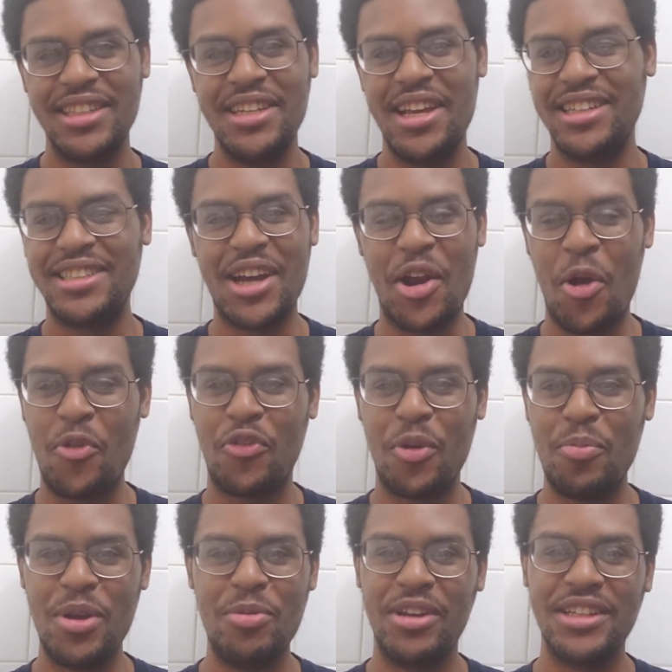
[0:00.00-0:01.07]
need a shout out for
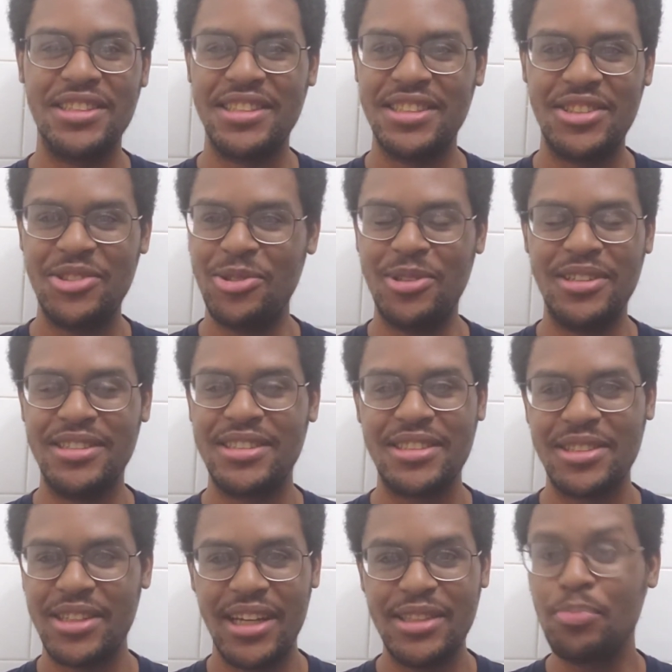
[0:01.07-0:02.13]
me because this dude
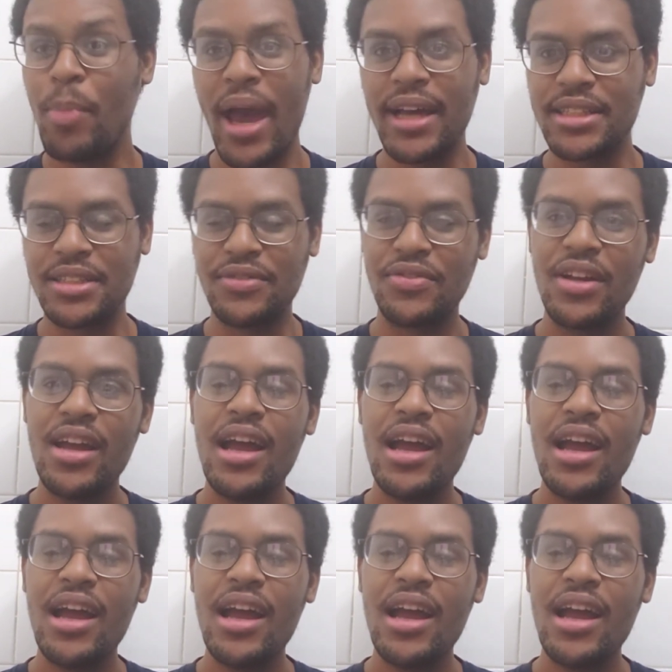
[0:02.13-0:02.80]
is massive.